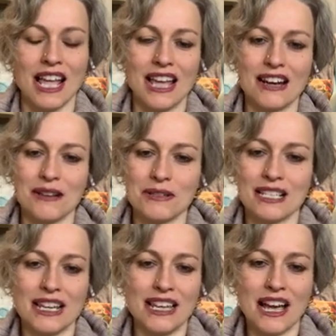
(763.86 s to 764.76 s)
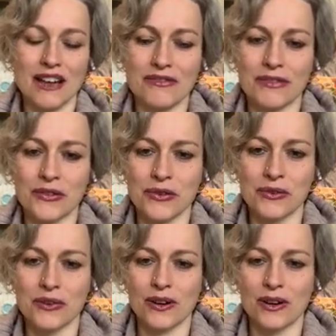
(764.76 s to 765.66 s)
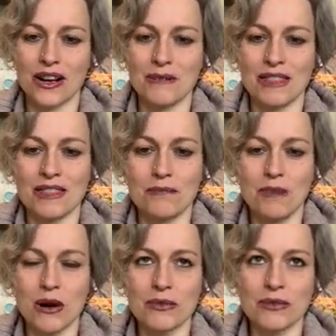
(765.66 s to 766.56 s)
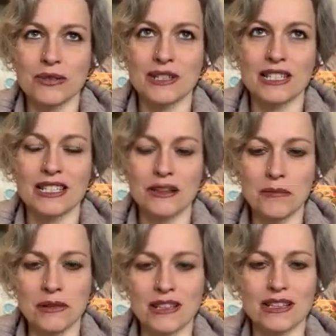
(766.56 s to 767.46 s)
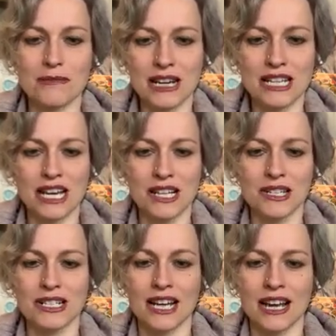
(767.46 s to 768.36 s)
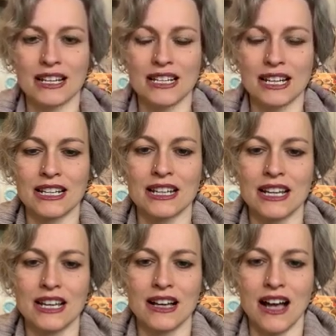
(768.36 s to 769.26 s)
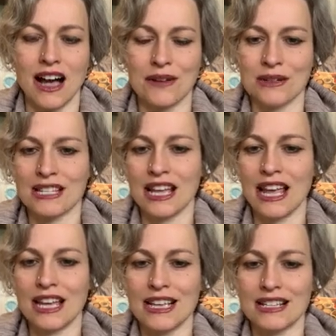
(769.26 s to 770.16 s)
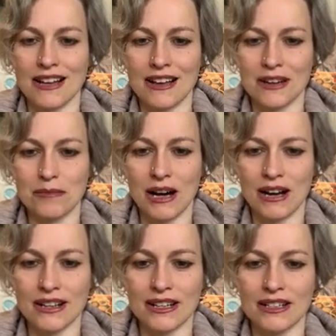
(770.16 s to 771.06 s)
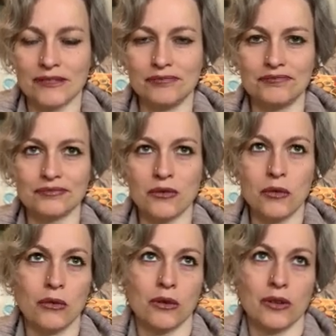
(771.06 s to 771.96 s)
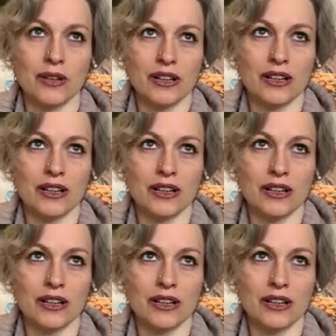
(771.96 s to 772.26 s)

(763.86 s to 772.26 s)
And I would say, yeah, for sure. I mean, the most simplest meditation technique, I would say, is Anapana, or